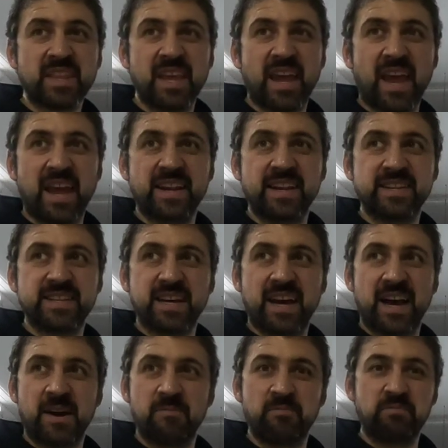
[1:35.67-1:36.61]
and
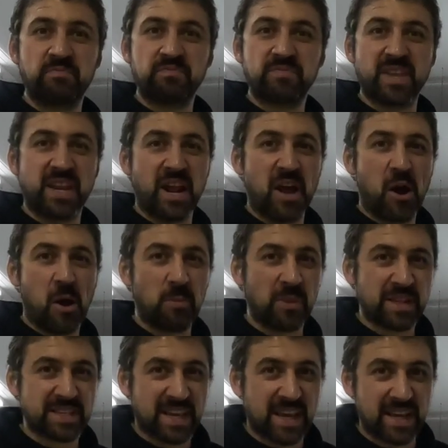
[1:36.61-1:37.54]
you know, I'm
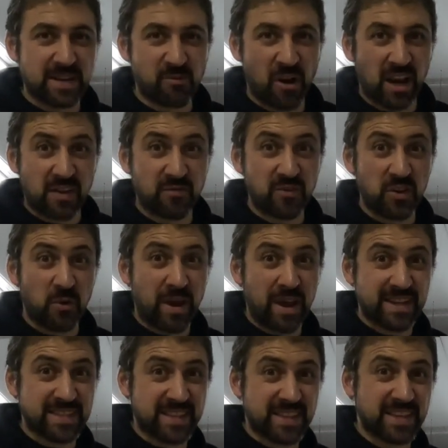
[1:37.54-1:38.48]
not scared to break a few
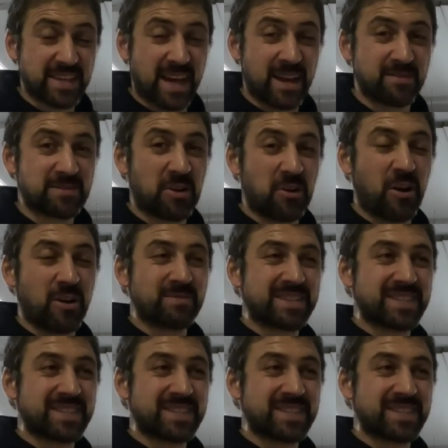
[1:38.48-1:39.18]
eggs at the same time.